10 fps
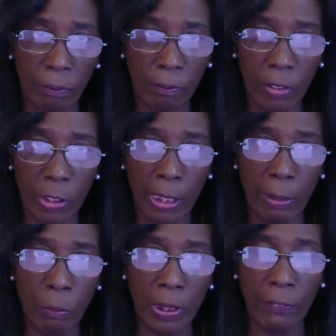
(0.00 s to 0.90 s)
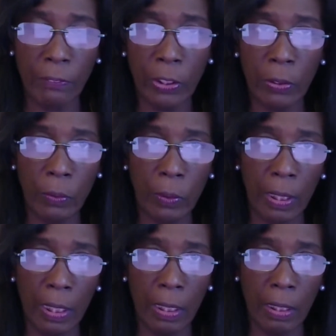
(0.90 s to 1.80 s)
The GM will give you
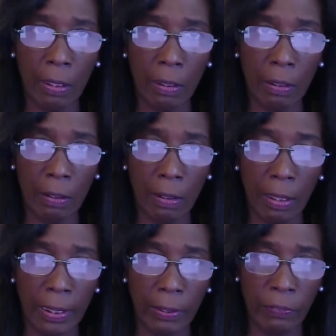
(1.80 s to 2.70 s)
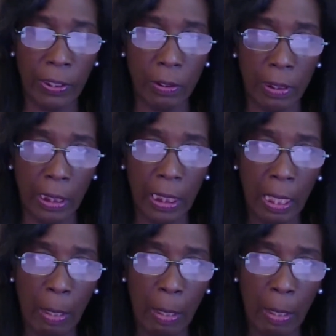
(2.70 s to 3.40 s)
a difficulty,